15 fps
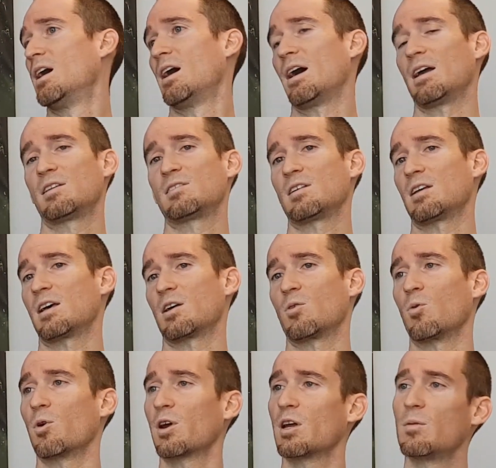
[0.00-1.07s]
I'd say like
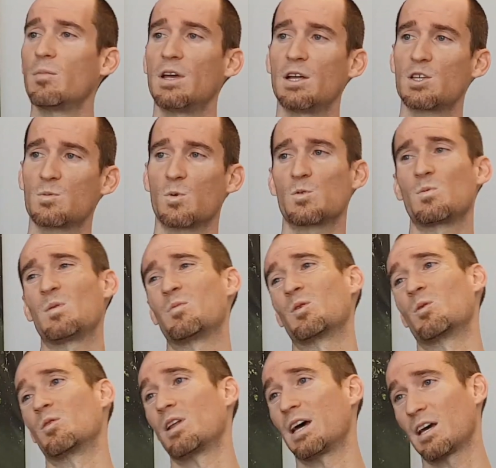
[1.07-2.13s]
organ meats, most people
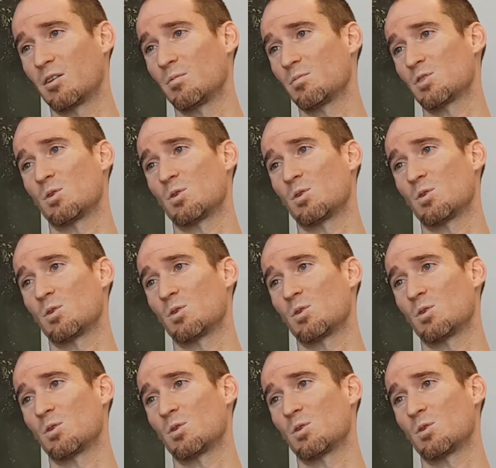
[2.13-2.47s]
don't like them,